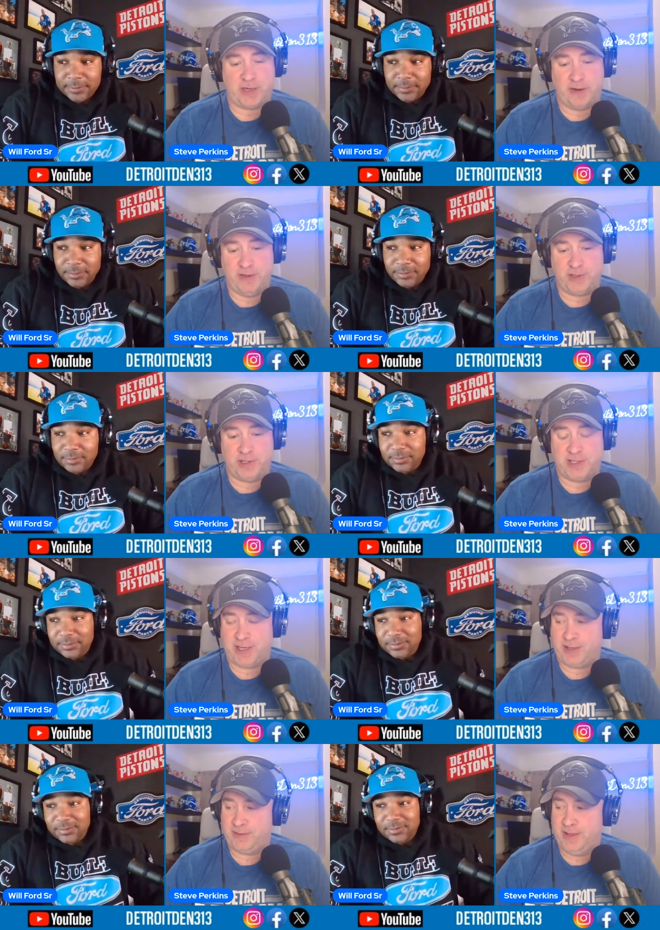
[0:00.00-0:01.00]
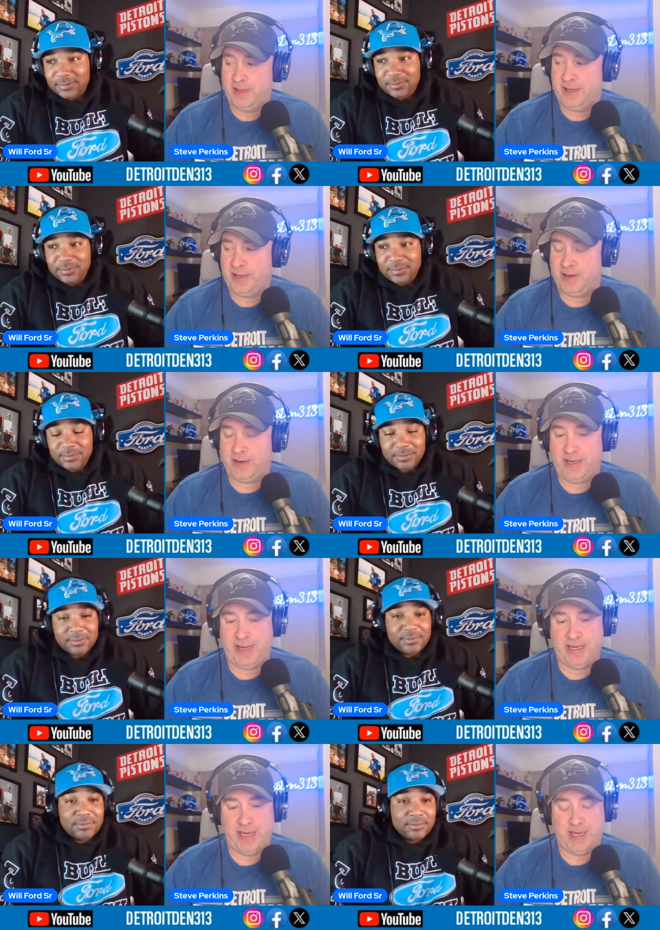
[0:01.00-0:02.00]
Speaker 1: our interest, like, you know,
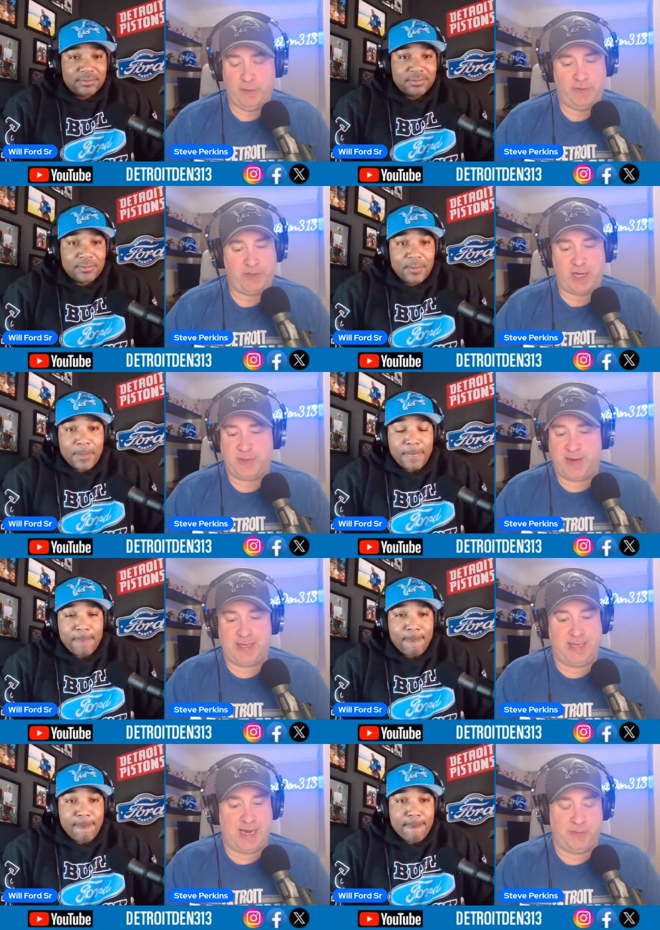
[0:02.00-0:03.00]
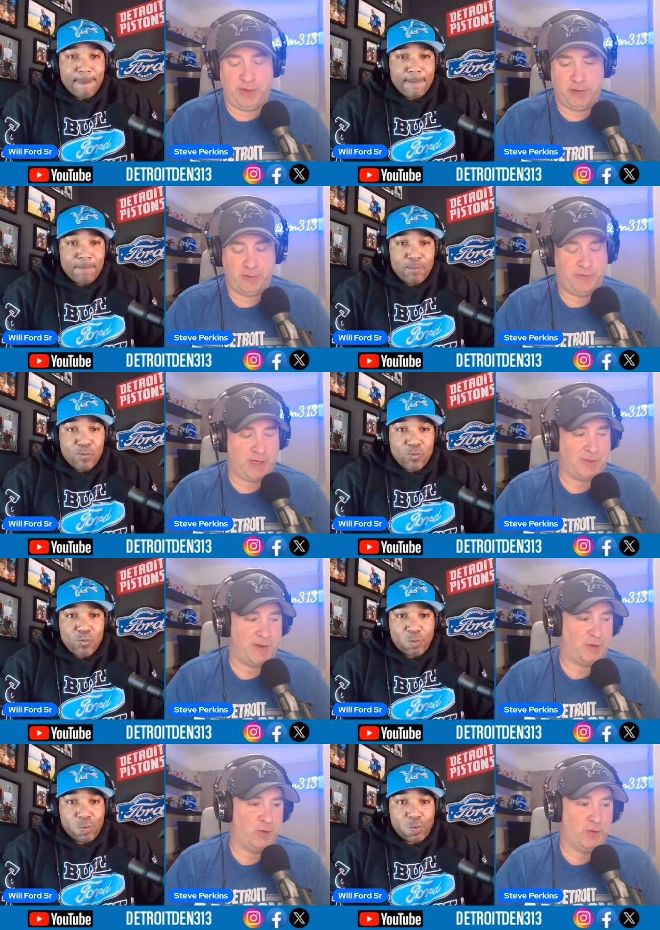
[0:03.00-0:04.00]
he, he, we've talked about a lot of players. We've talked
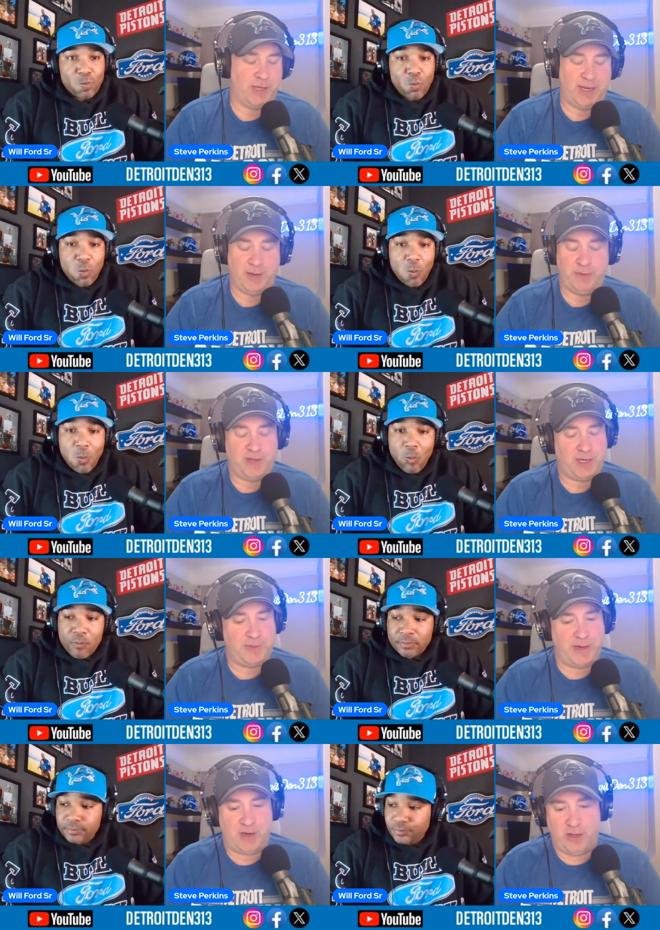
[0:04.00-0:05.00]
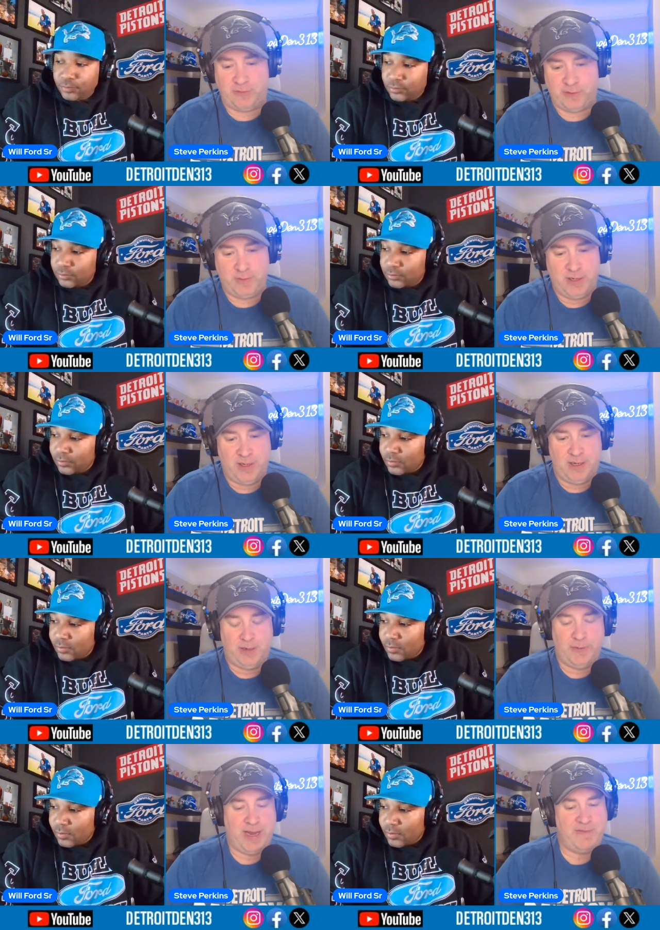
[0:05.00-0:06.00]
about Kool-Aid. We've talked about all of them.
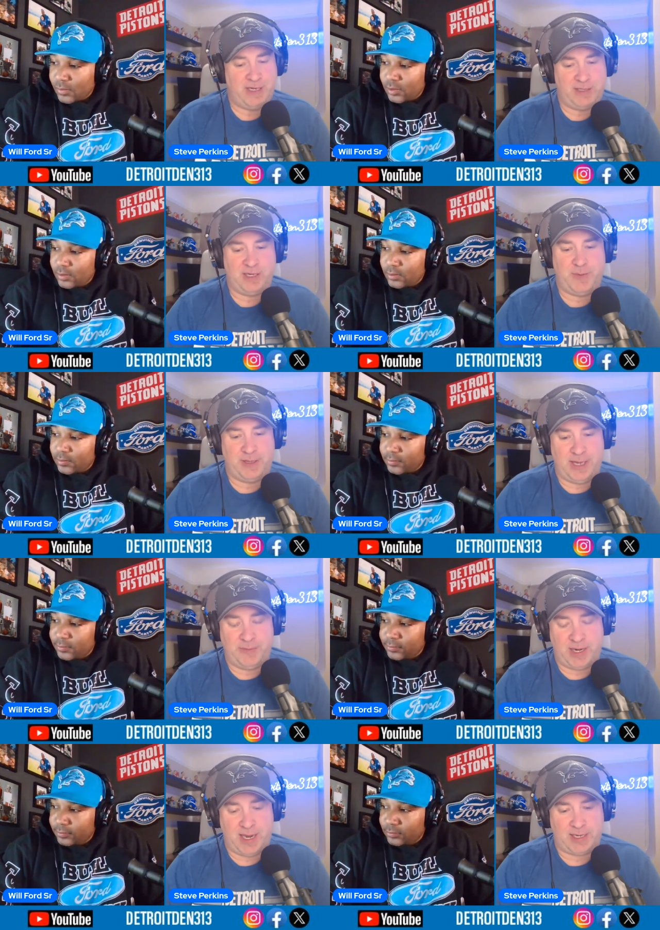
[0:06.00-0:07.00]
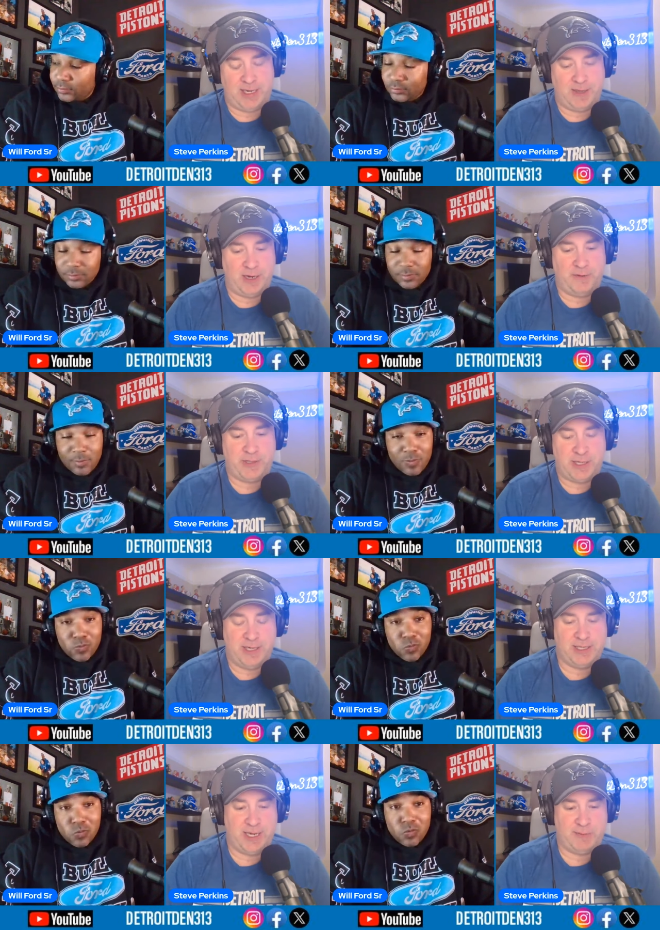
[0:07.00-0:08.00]
We have not talked about Ladd McConkey. And then all of a sudden
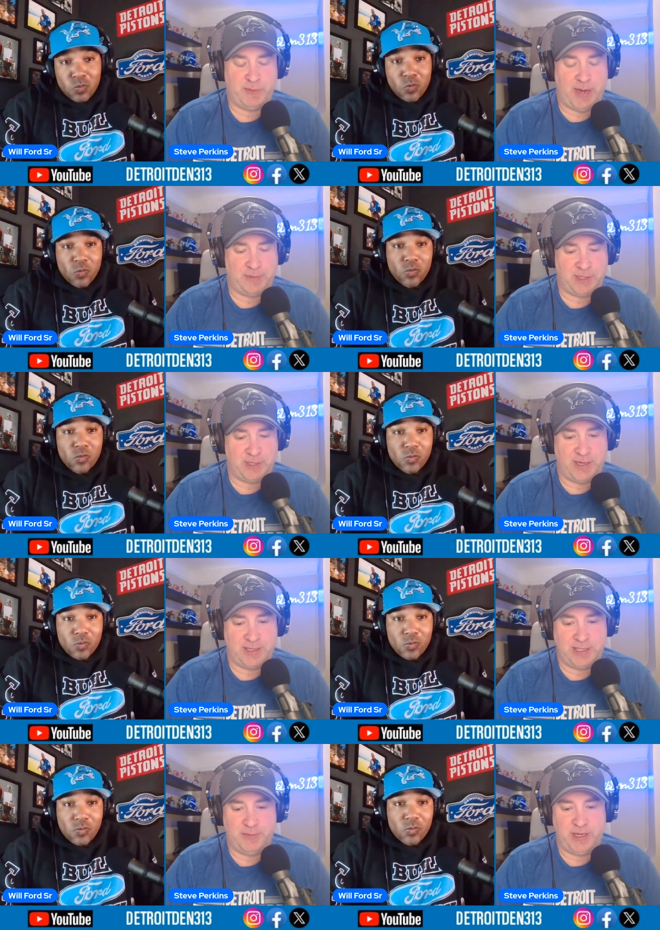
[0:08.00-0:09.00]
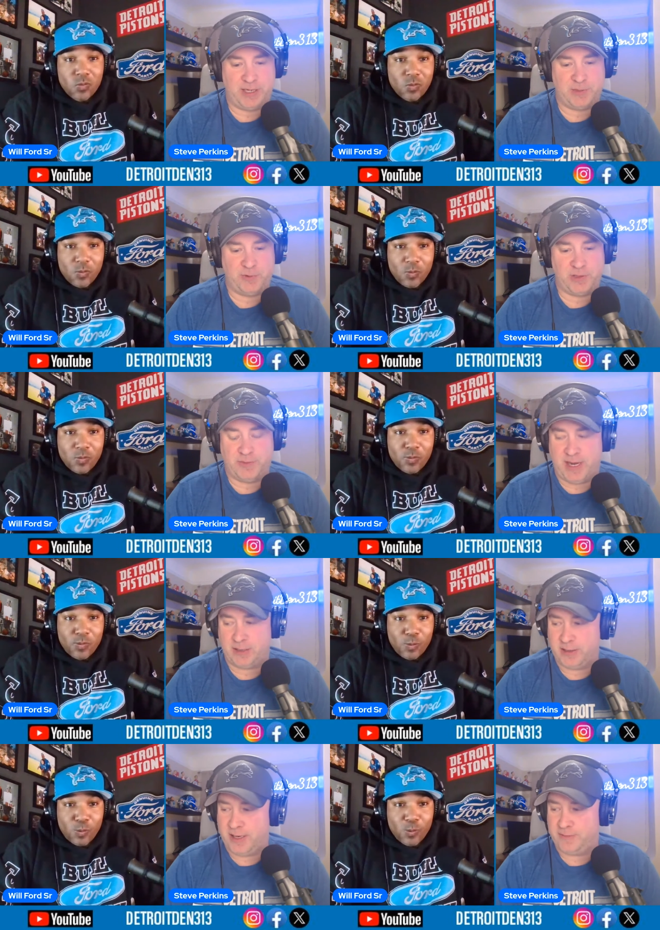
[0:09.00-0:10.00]
his name pops up on a C B S Sports
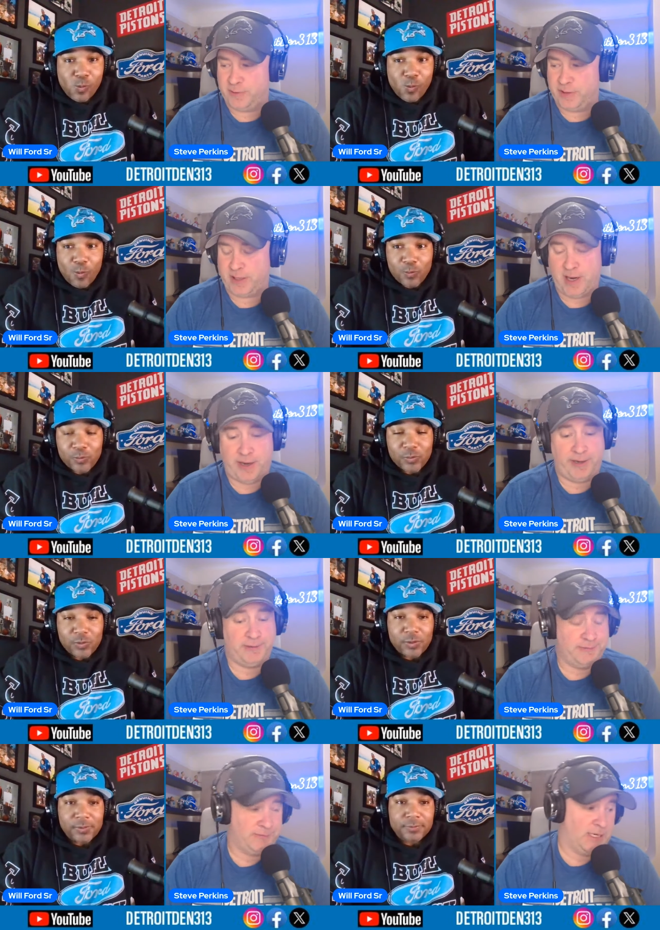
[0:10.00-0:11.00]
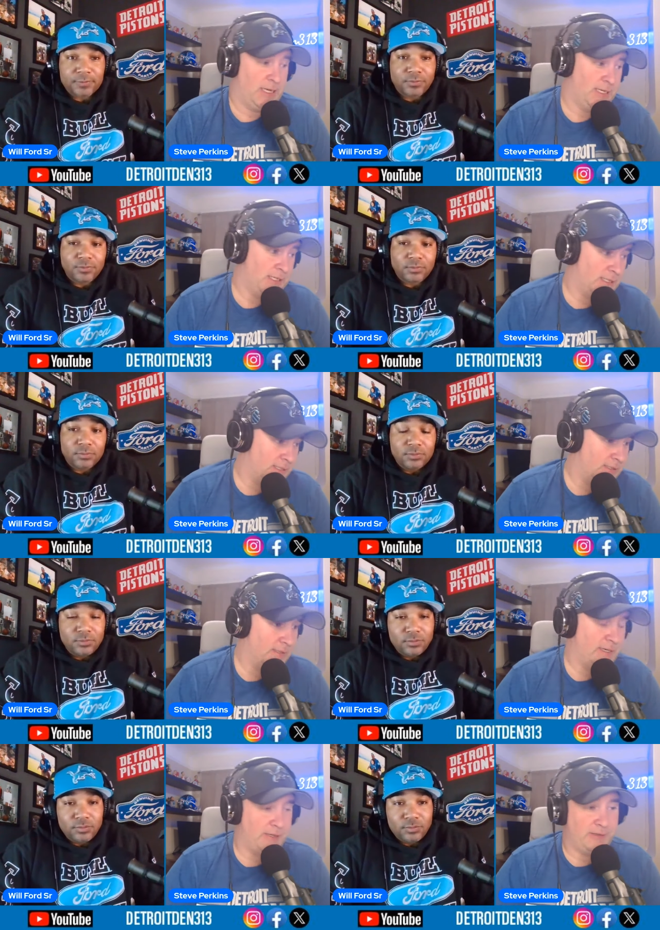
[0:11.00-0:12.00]
mock draft. And we're like, all right.
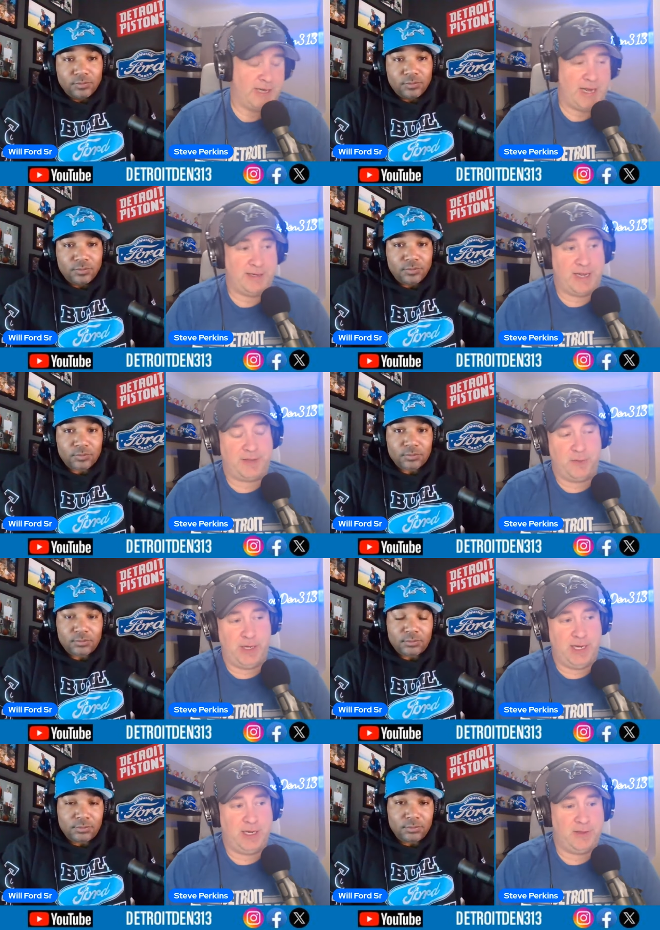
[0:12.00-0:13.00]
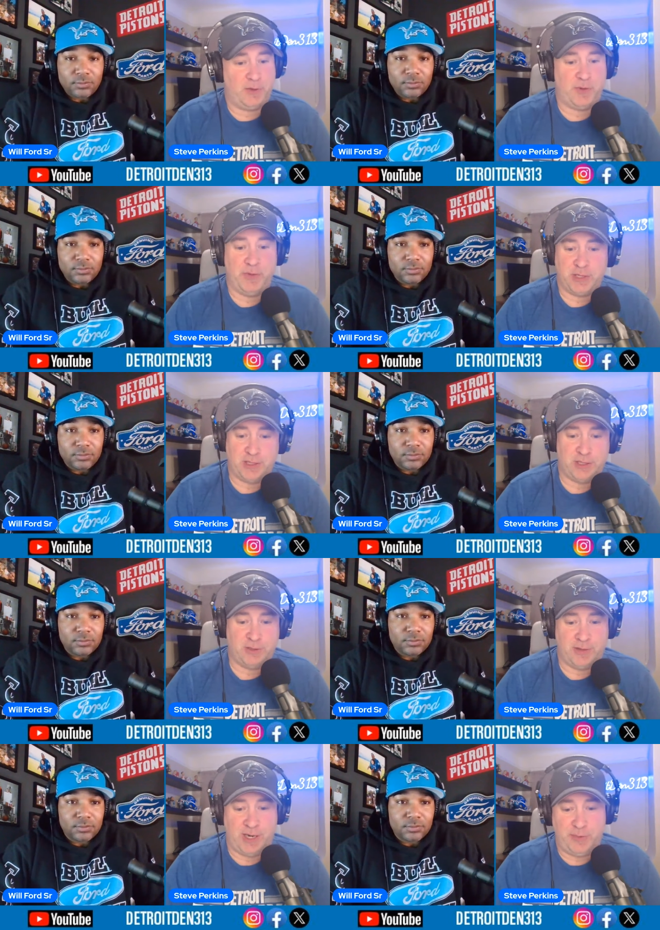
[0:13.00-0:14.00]
No, not, not that we needed their permission to
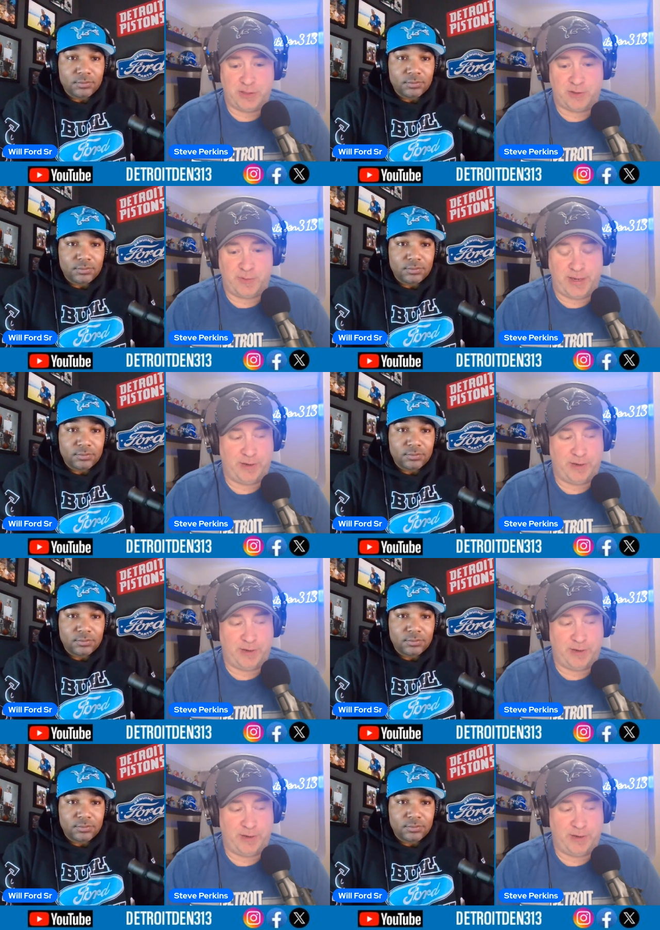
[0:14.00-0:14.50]
do an episode about